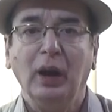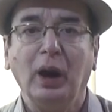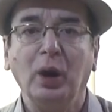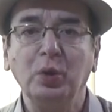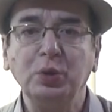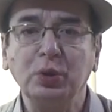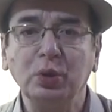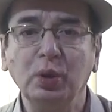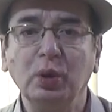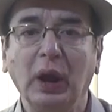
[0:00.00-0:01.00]
How
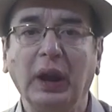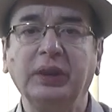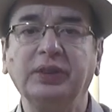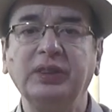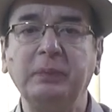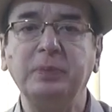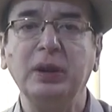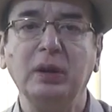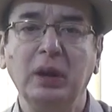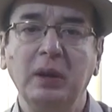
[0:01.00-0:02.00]
to accept
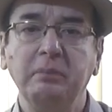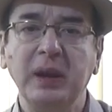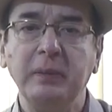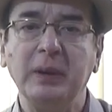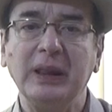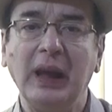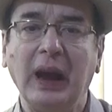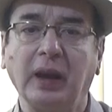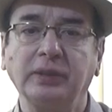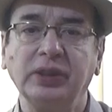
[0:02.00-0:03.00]
people
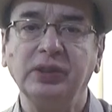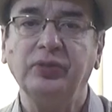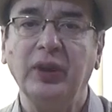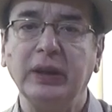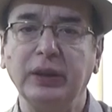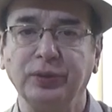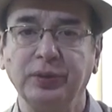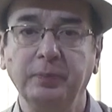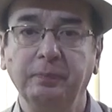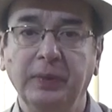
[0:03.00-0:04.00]
as is where
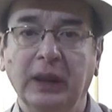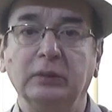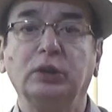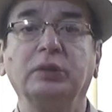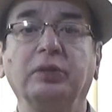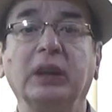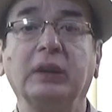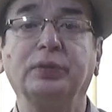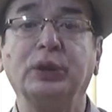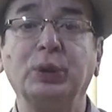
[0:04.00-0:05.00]
is, what we
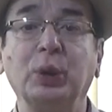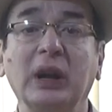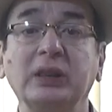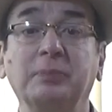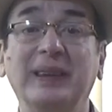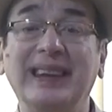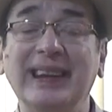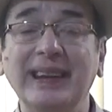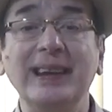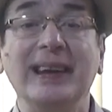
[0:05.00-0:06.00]
refer to as
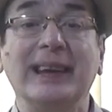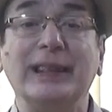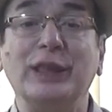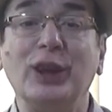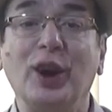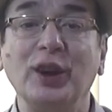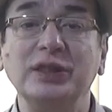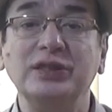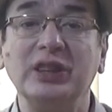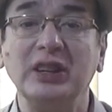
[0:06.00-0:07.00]
being
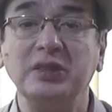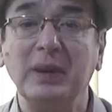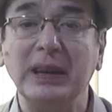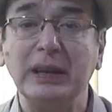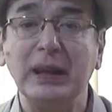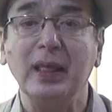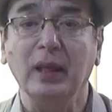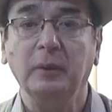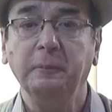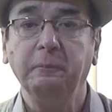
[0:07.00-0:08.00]
non-judgmental.